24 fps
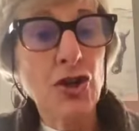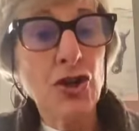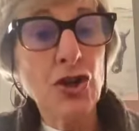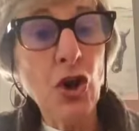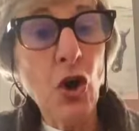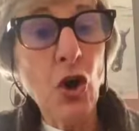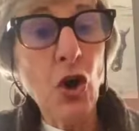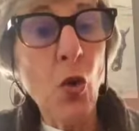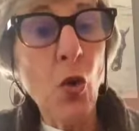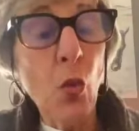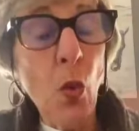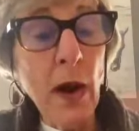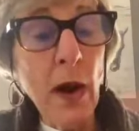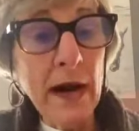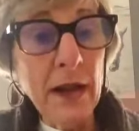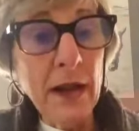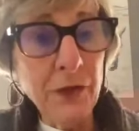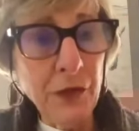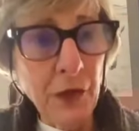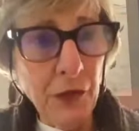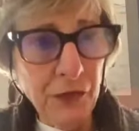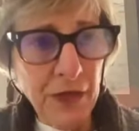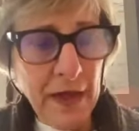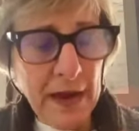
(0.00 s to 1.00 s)
So
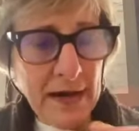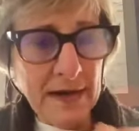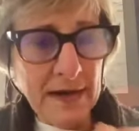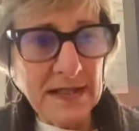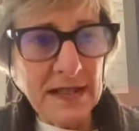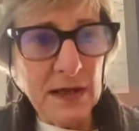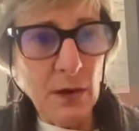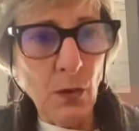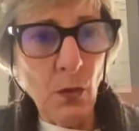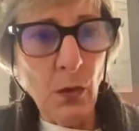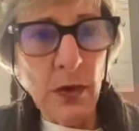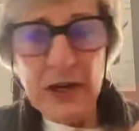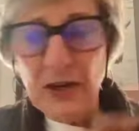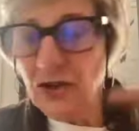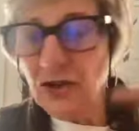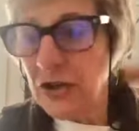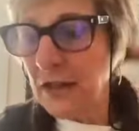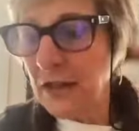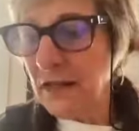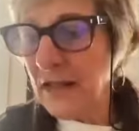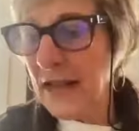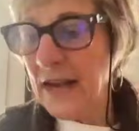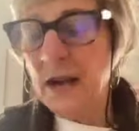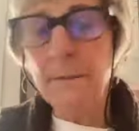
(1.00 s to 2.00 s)
one of the things that we
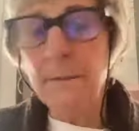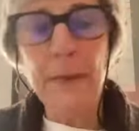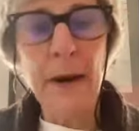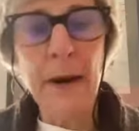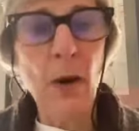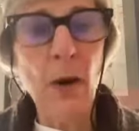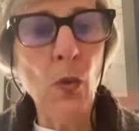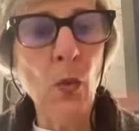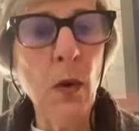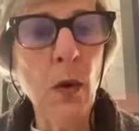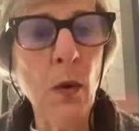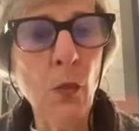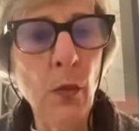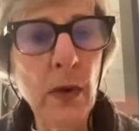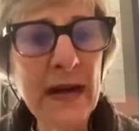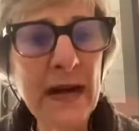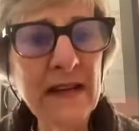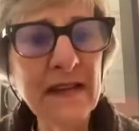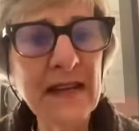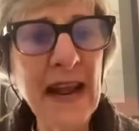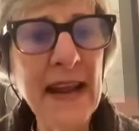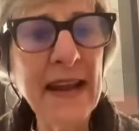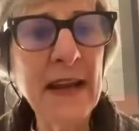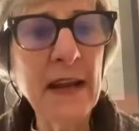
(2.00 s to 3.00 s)
should think about when
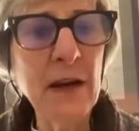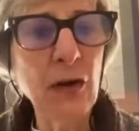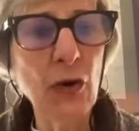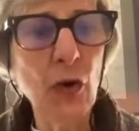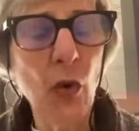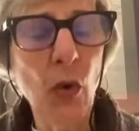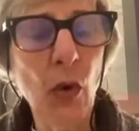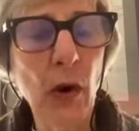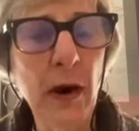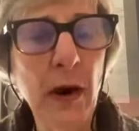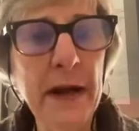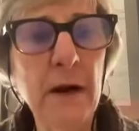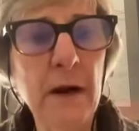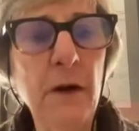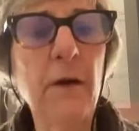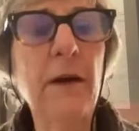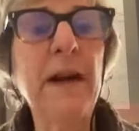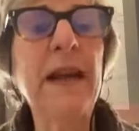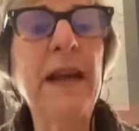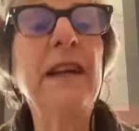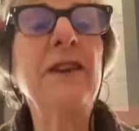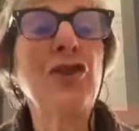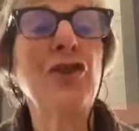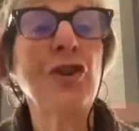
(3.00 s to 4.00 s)
we take an
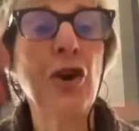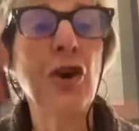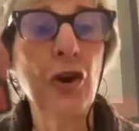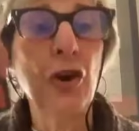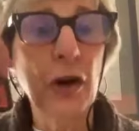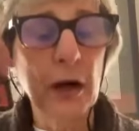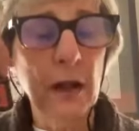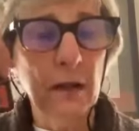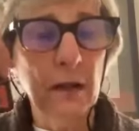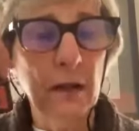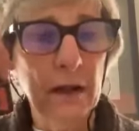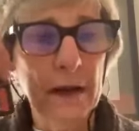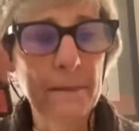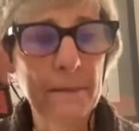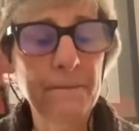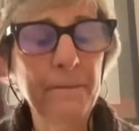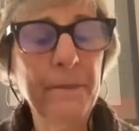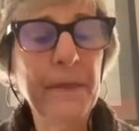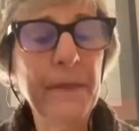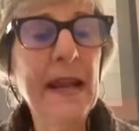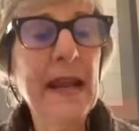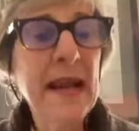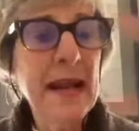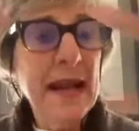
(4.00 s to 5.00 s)
oil
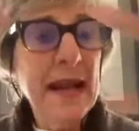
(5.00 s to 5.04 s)
internally,